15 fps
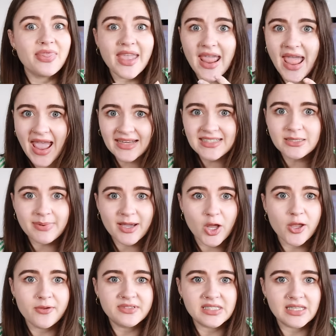they headed back
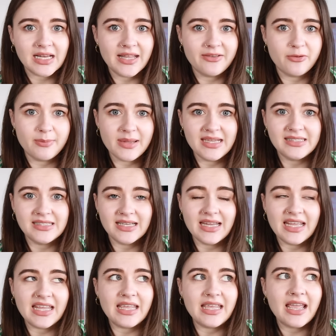over to the cliff
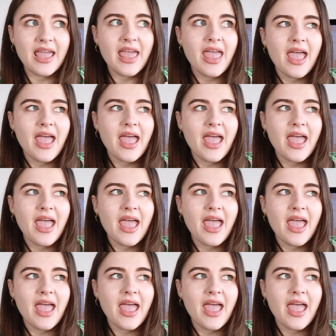immediately.